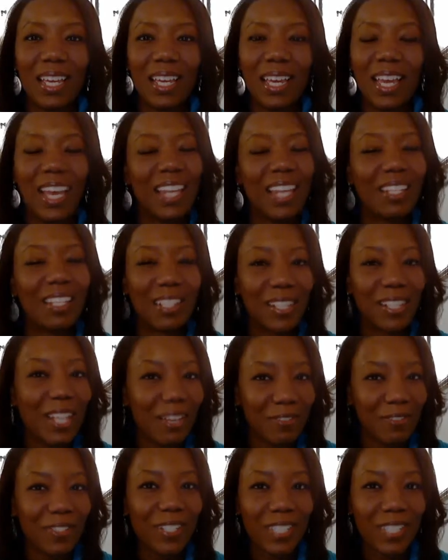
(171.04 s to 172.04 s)
and clever
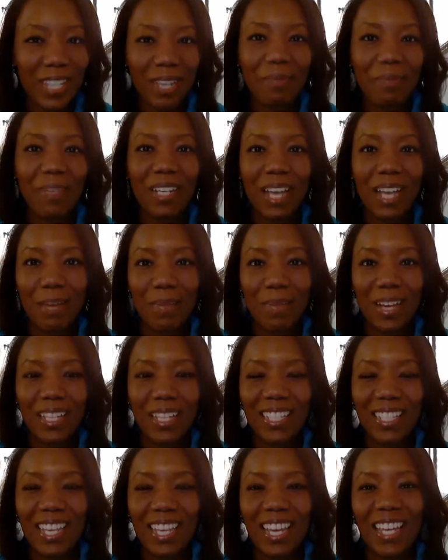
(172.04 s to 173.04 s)
statement, I might
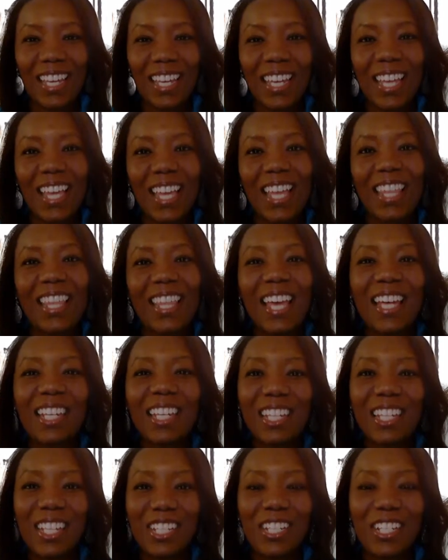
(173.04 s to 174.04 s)
say, that
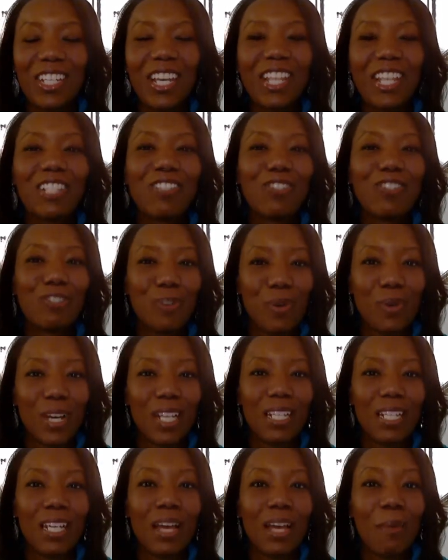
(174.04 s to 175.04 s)
initiates joint
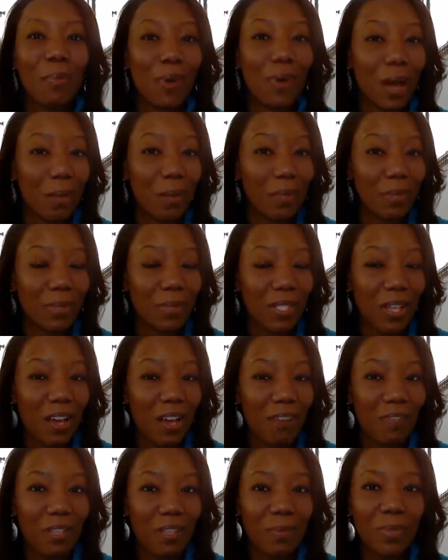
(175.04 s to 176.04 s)
problem
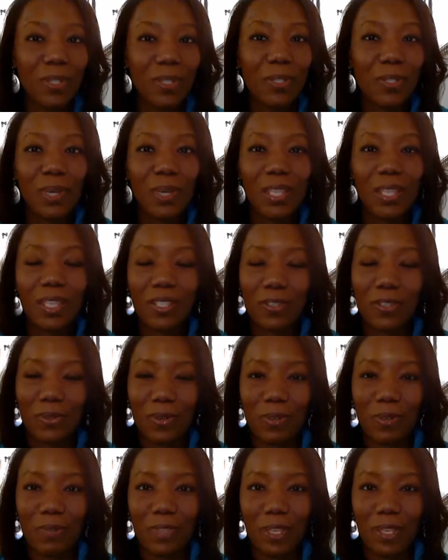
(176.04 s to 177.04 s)
solving between the two
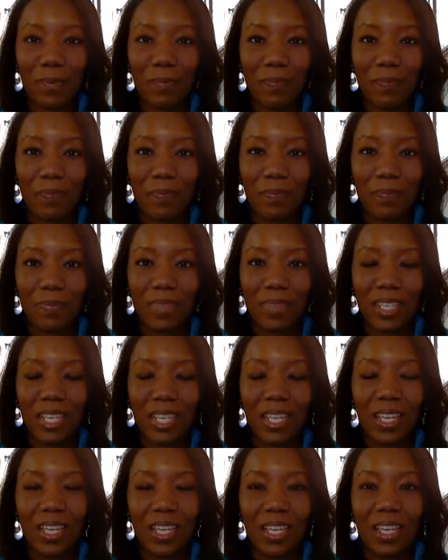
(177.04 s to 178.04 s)
of them.
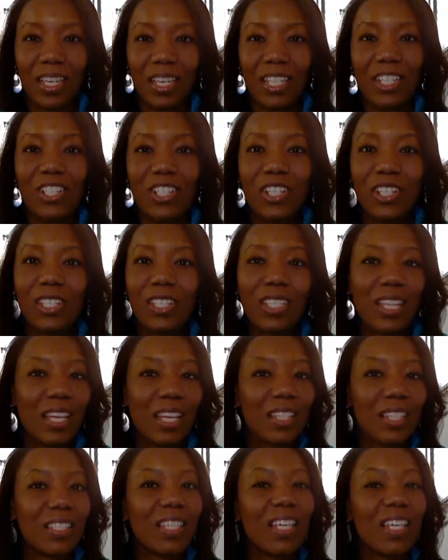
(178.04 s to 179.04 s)
She
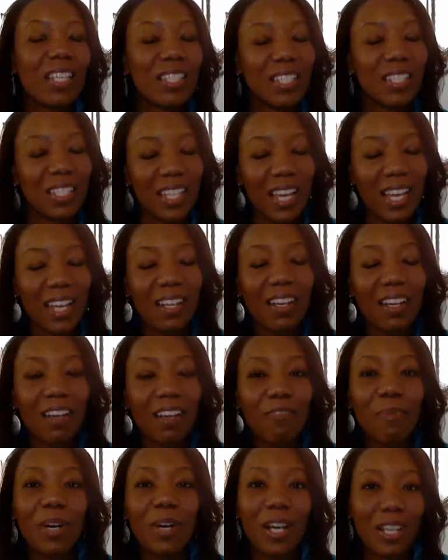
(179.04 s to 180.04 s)
says, instead of
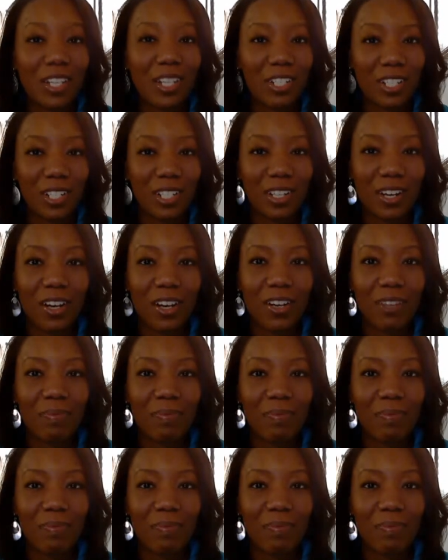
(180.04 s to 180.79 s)
punishing her,